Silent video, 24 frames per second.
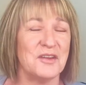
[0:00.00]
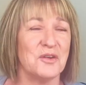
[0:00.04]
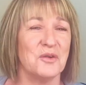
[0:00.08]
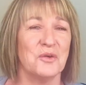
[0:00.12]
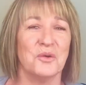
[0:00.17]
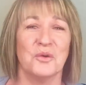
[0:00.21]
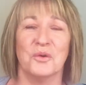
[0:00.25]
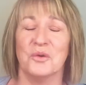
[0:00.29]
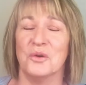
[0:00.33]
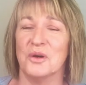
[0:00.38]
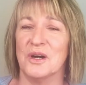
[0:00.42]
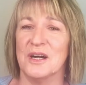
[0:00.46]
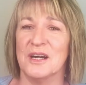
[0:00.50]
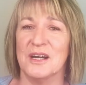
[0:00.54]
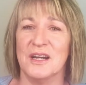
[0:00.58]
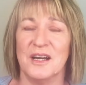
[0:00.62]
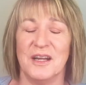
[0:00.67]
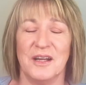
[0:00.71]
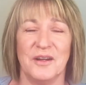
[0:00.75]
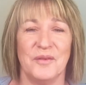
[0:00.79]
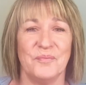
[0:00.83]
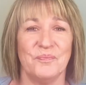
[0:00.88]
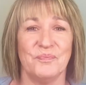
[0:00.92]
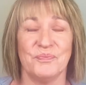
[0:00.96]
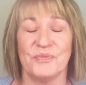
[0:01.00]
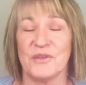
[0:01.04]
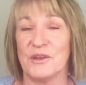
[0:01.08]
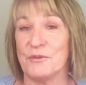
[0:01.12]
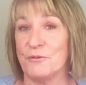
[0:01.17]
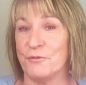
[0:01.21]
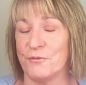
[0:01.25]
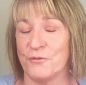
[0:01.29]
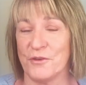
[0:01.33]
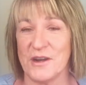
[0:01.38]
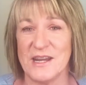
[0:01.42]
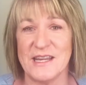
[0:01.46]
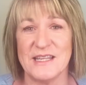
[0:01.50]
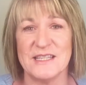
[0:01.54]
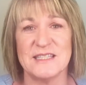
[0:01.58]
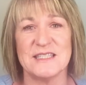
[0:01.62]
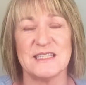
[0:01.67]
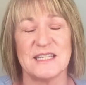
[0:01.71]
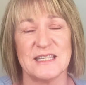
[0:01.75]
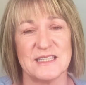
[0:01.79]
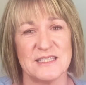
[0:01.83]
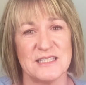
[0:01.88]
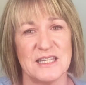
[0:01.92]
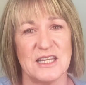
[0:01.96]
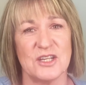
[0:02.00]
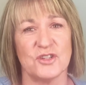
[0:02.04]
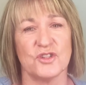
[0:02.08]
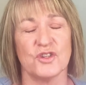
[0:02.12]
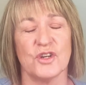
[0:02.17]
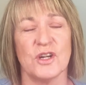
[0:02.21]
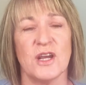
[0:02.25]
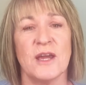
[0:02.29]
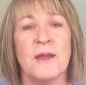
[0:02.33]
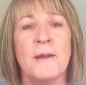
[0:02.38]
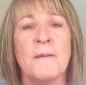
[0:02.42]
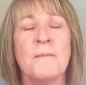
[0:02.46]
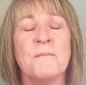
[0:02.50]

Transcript: or friends, etc.